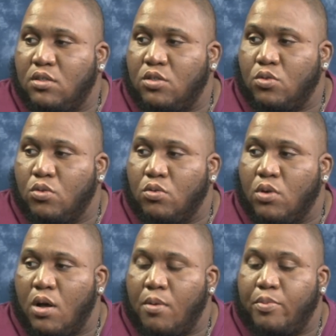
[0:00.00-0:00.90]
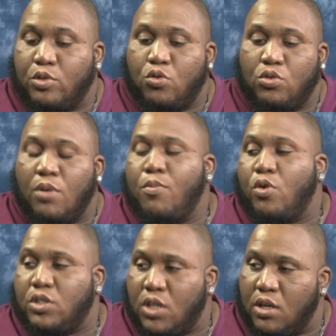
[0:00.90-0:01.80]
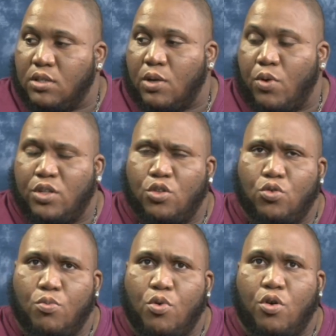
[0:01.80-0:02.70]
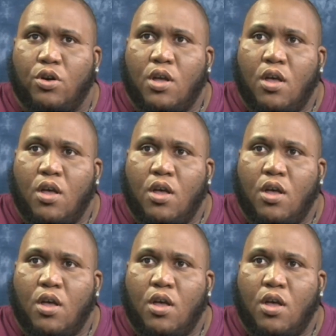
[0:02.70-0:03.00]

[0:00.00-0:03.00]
to pursue some more studies. I wanted to do more